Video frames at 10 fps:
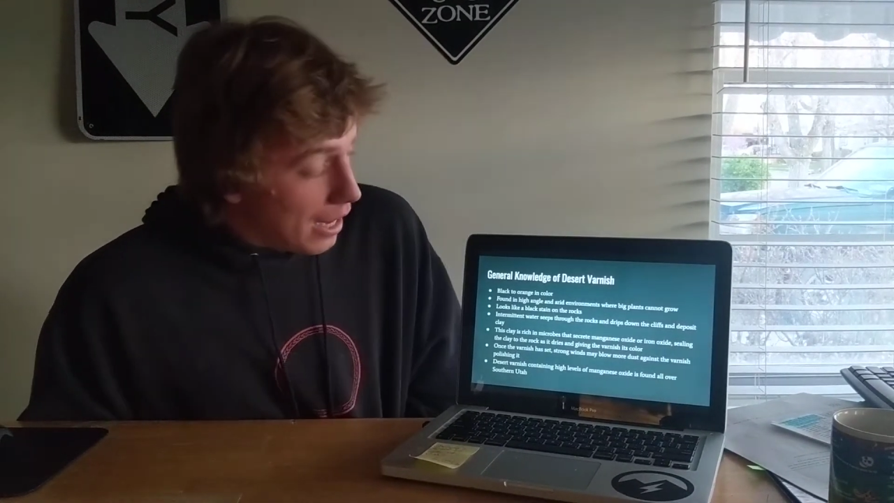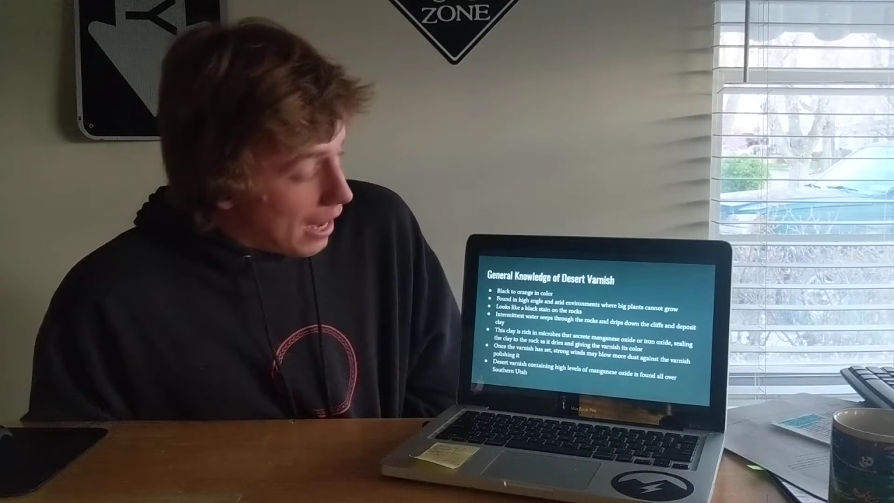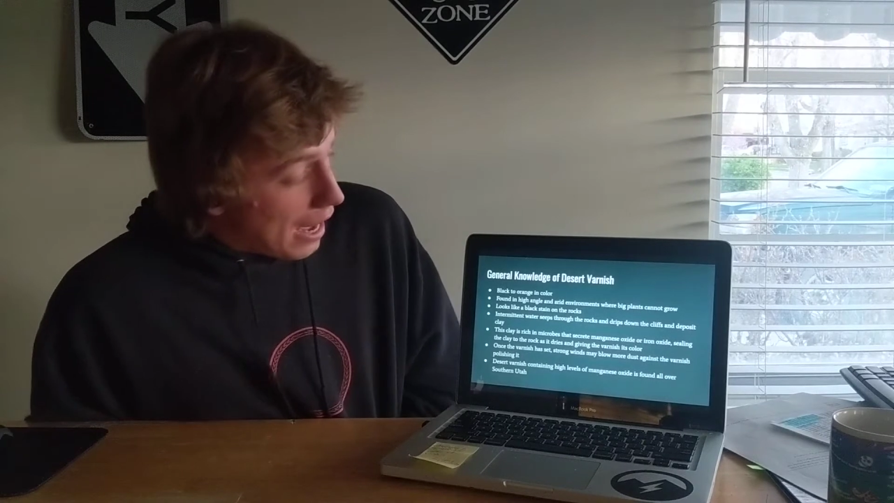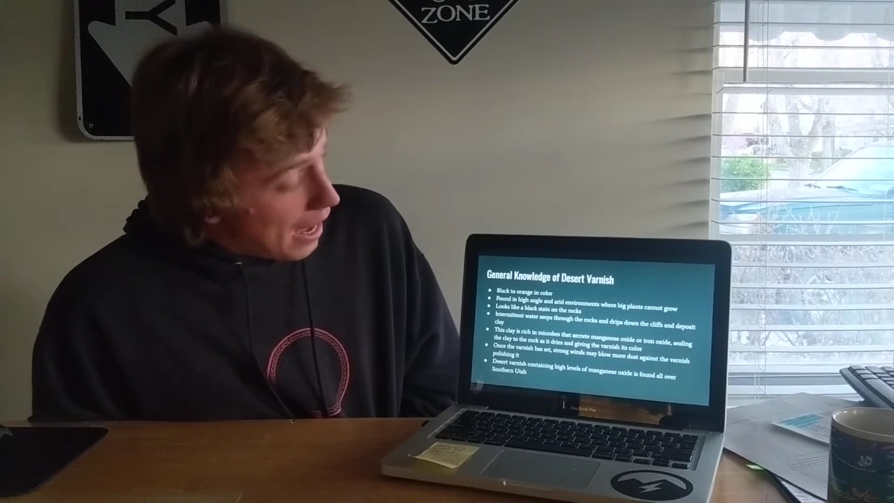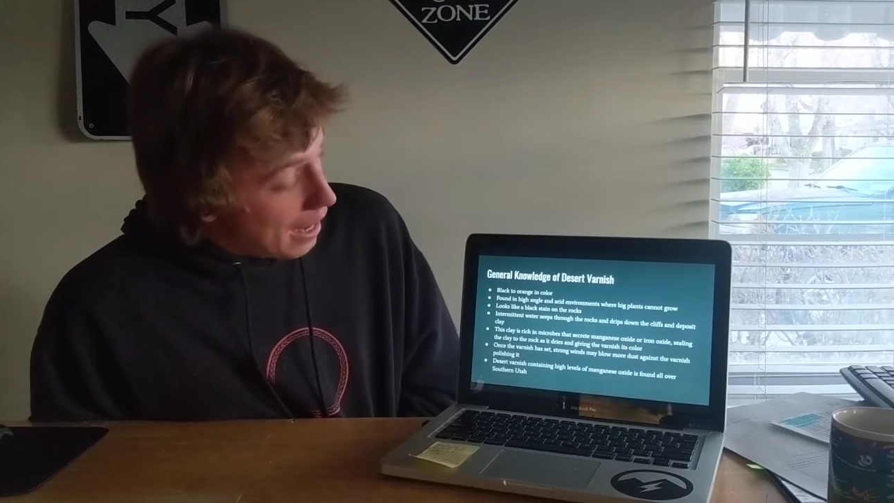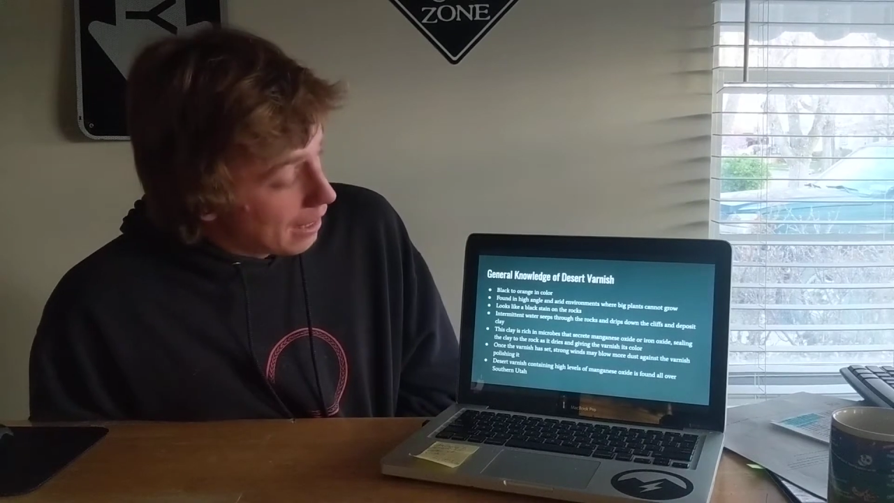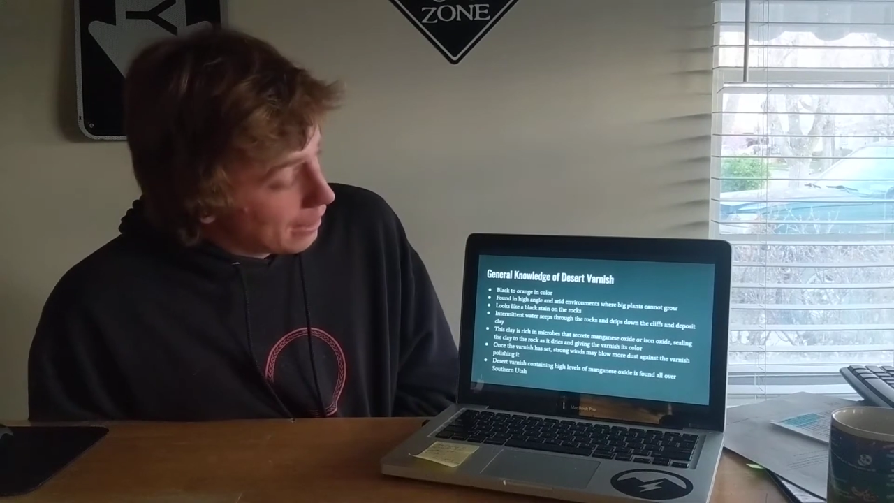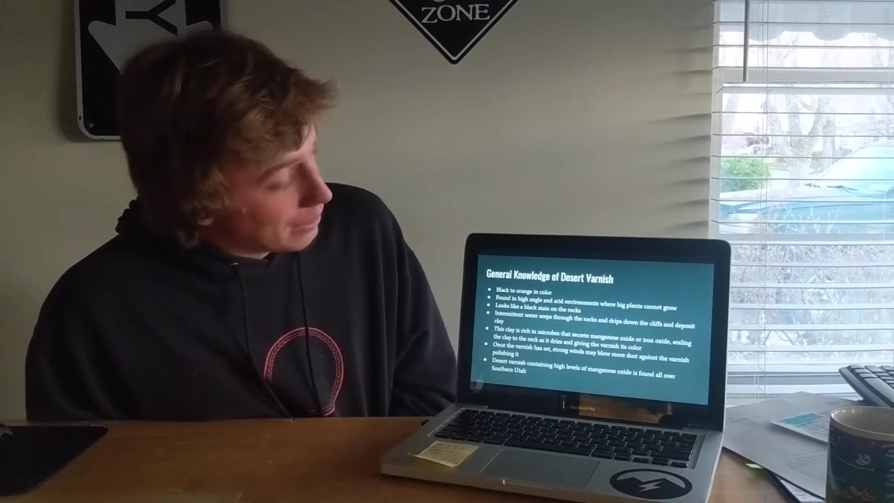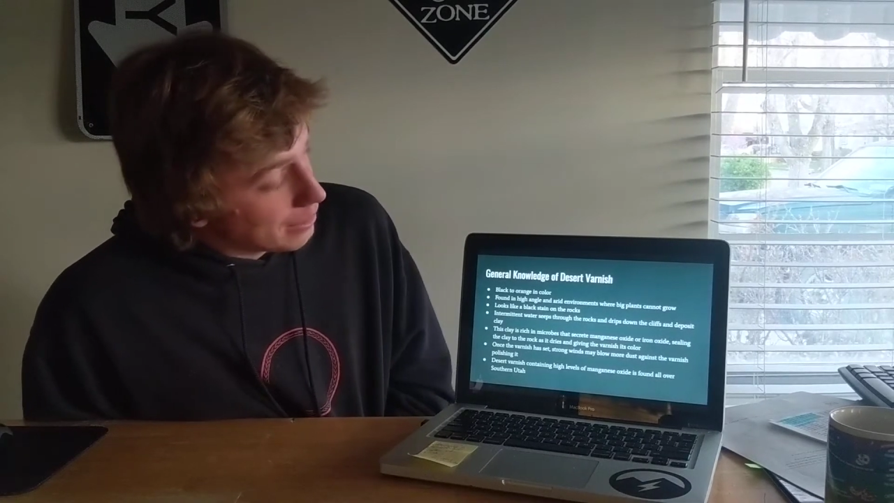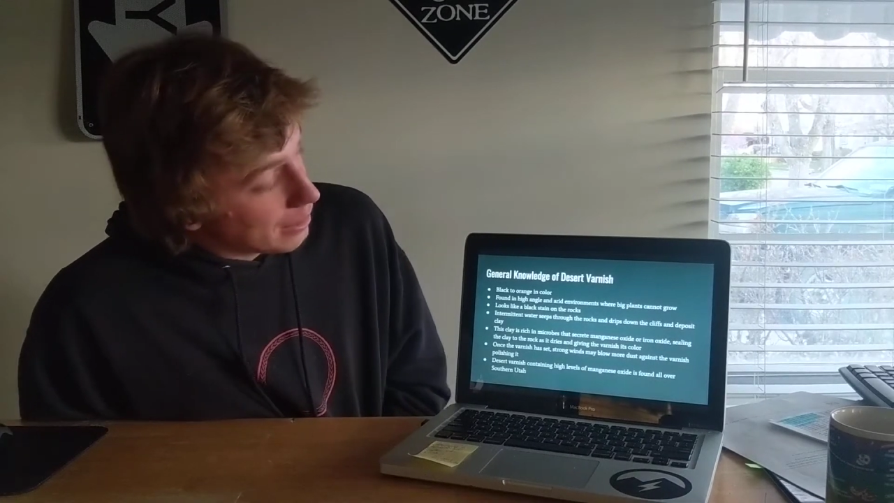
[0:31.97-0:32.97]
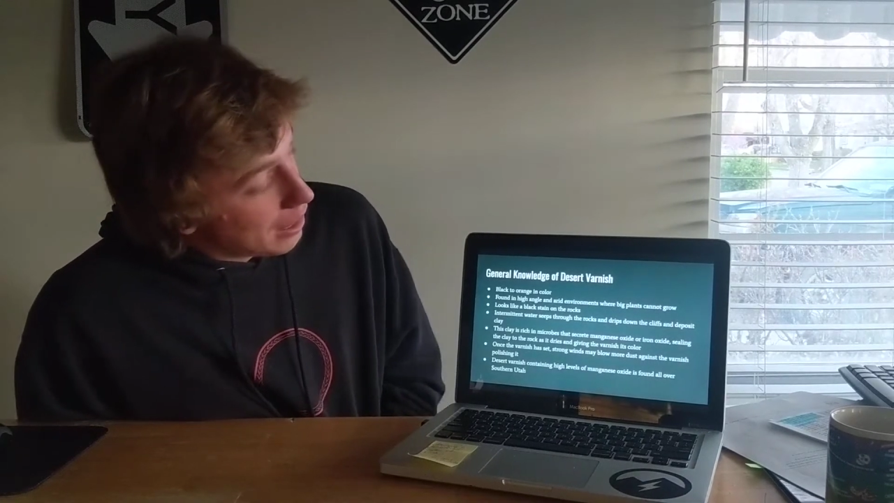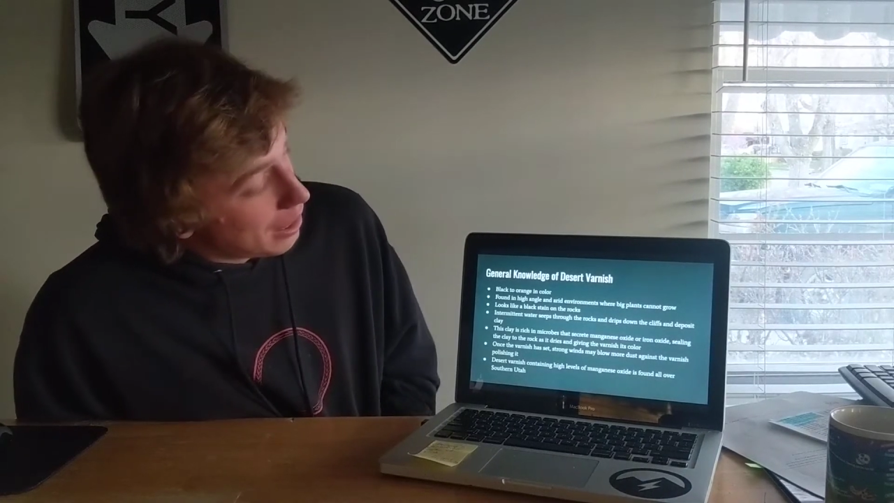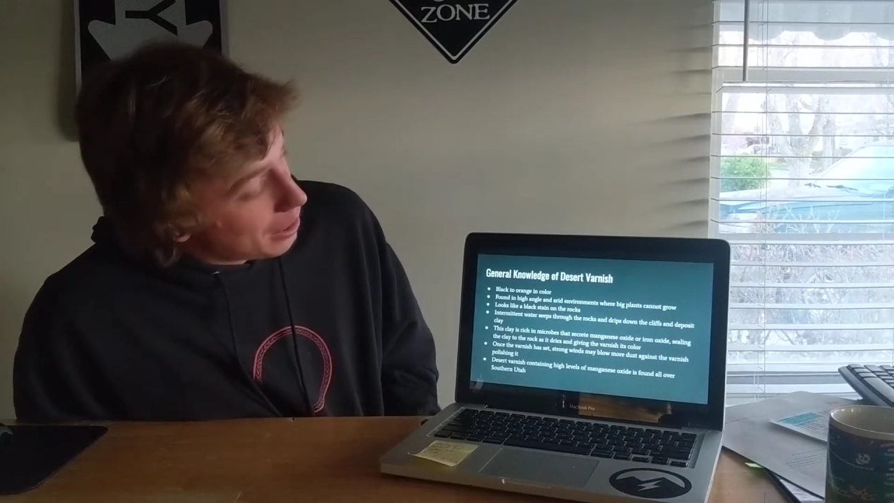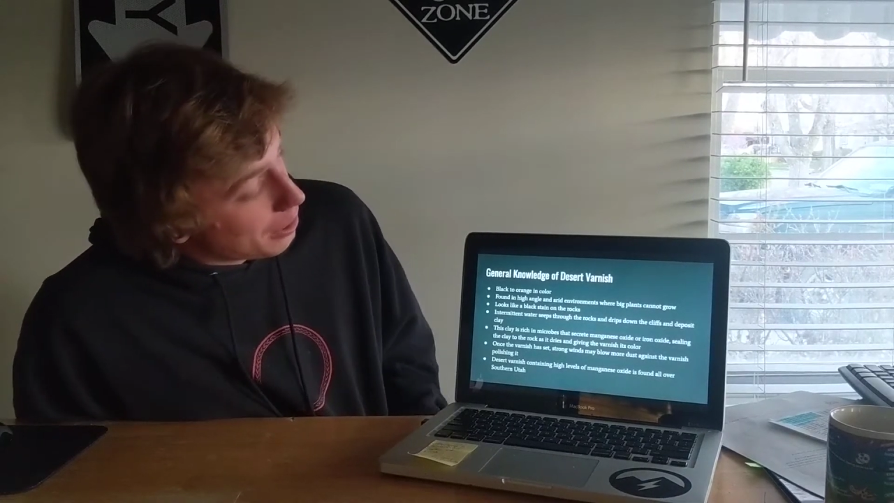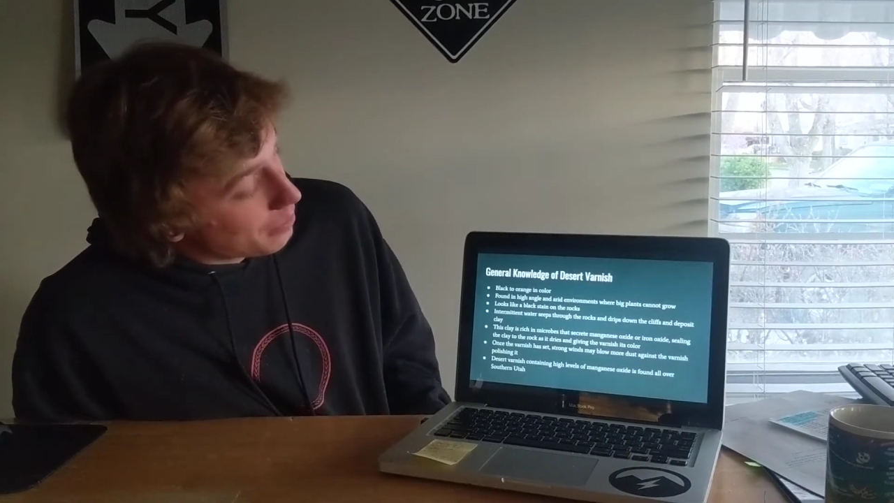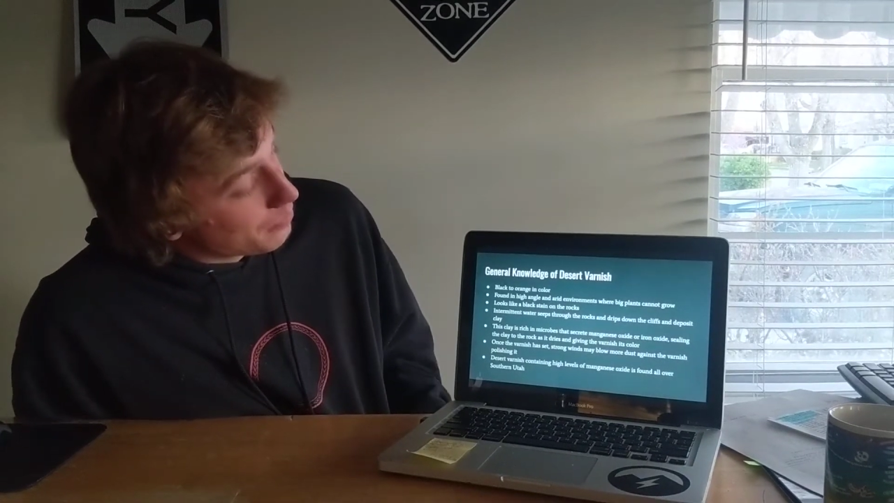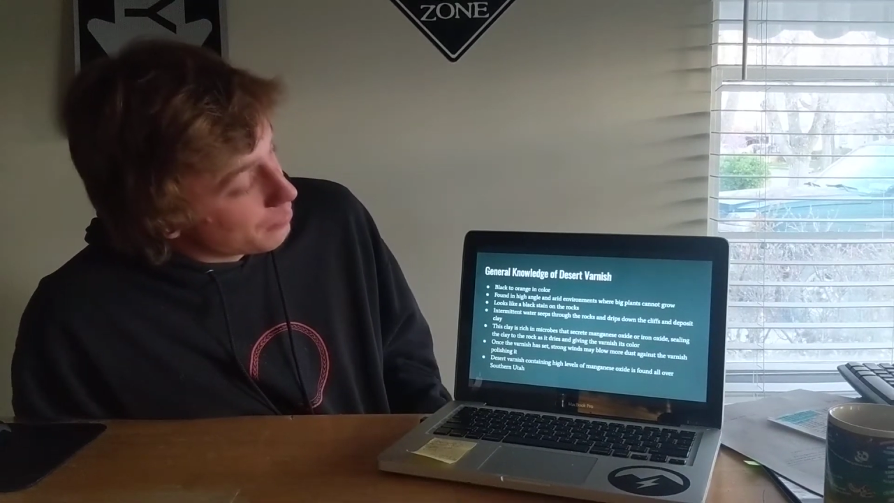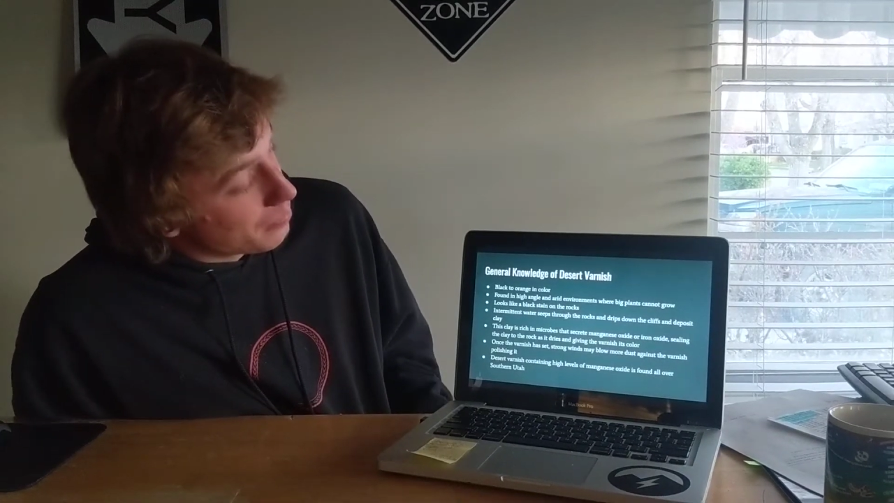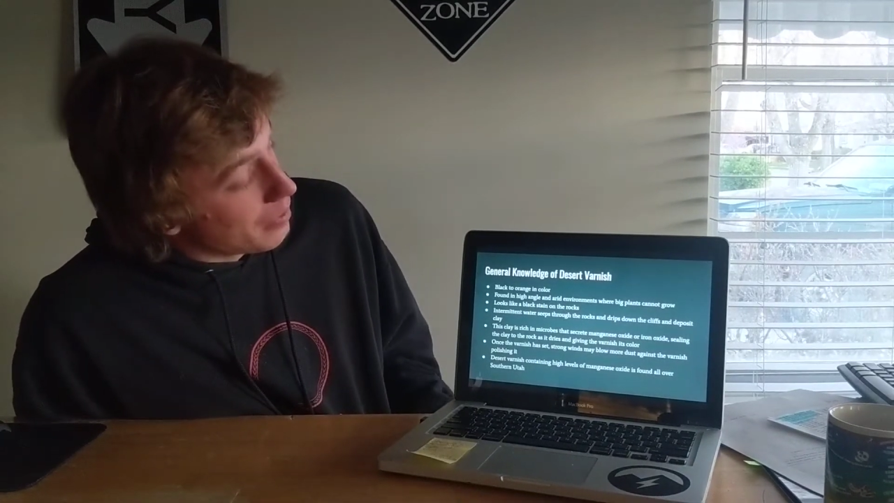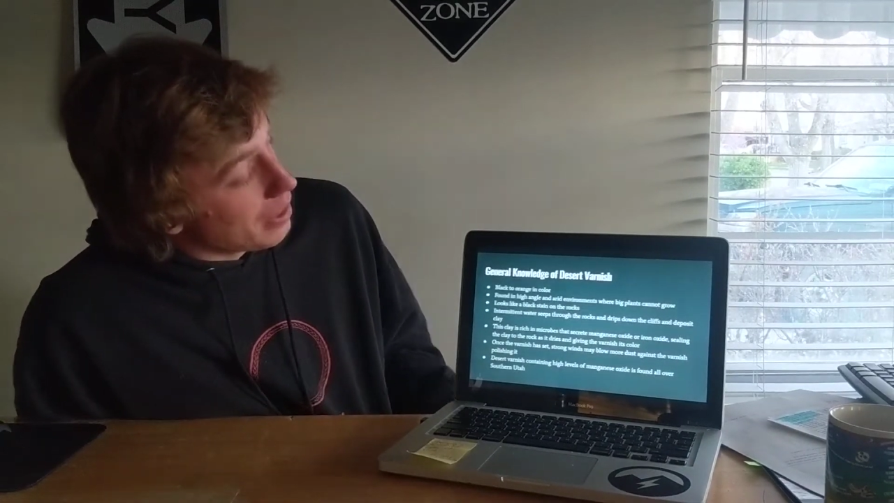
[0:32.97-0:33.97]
And